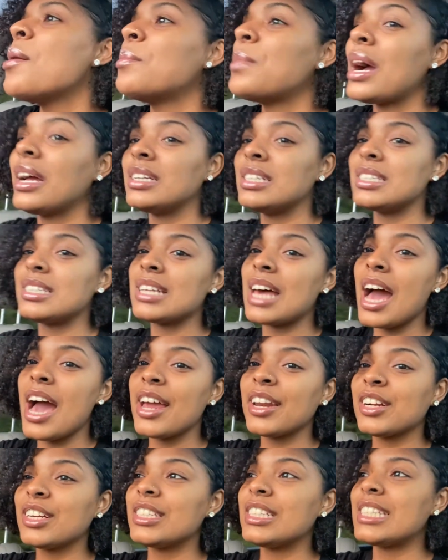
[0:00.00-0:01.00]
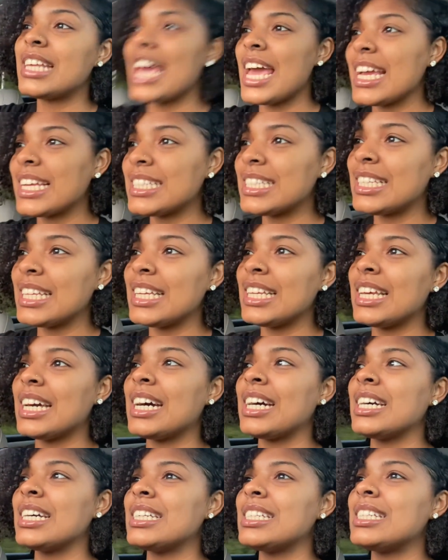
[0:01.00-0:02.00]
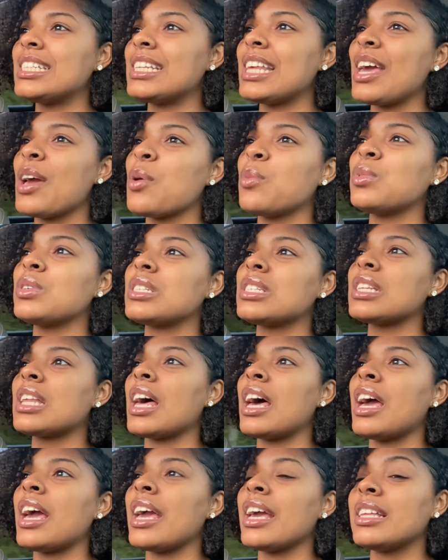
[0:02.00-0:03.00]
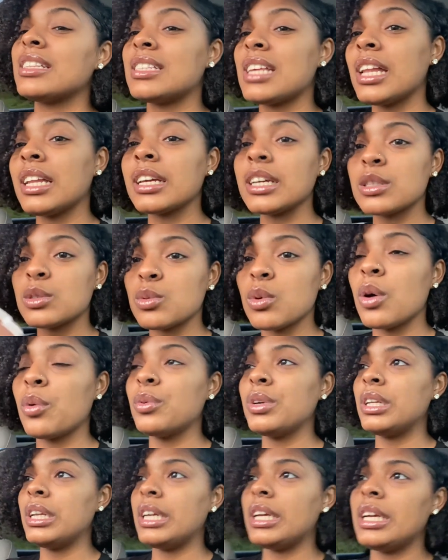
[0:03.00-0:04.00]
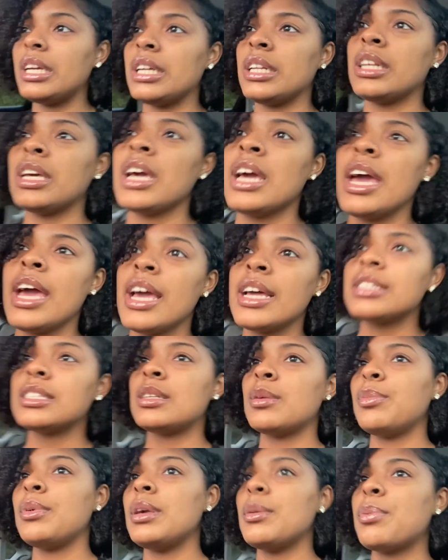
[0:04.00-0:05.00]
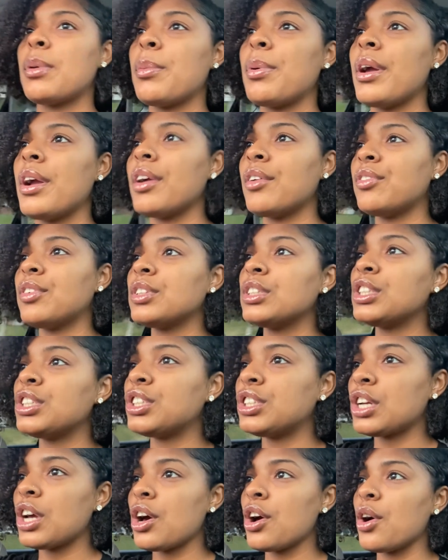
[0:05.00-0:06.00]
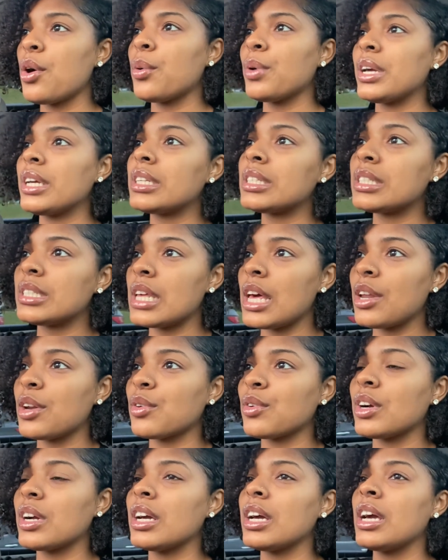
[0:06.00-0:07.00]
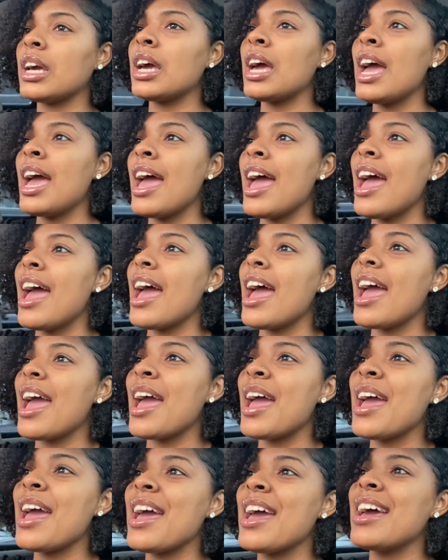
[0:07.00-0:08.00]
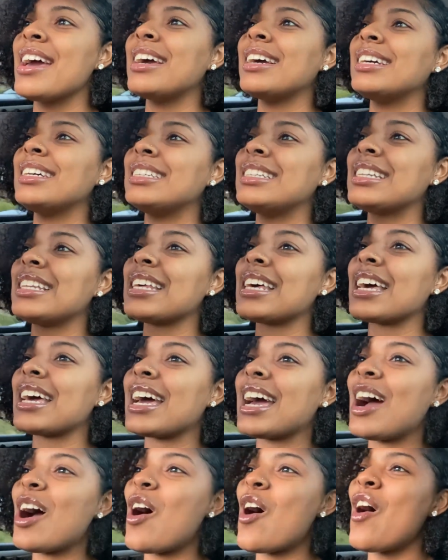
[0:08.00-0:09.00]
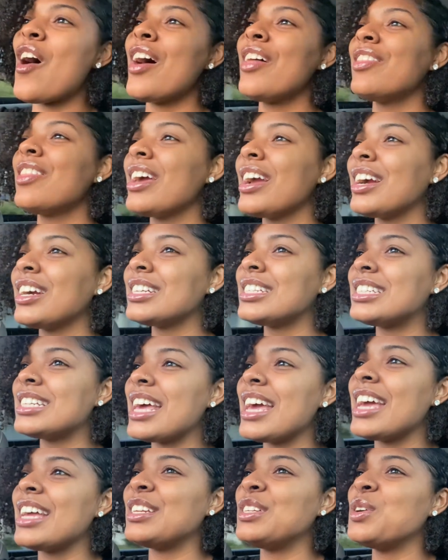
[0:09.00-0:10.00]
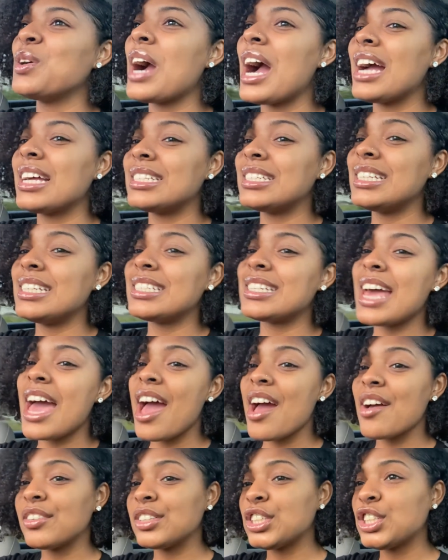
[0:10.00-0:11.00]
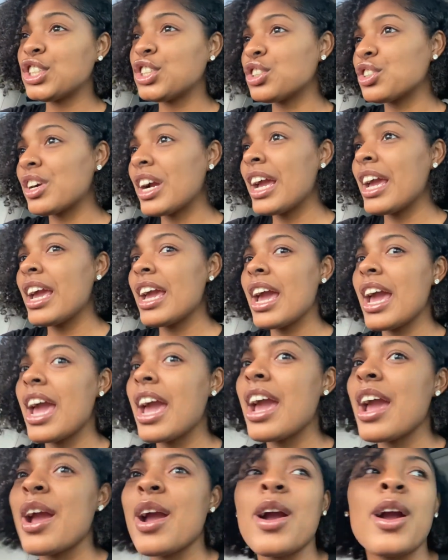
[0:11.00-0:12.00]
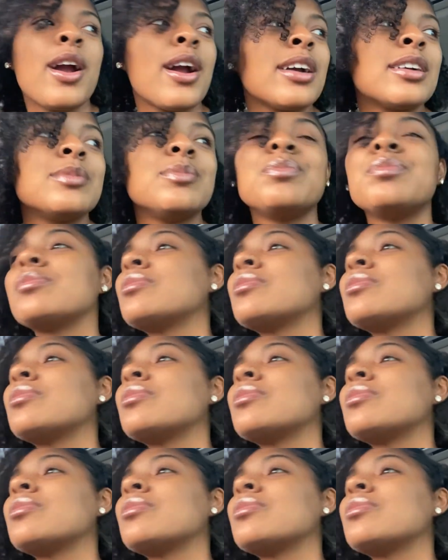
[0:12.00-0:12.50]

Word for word: my designer texted us and was like telling us what we need to be prepared for the show, etc. And on there said you guys need to have straight hair,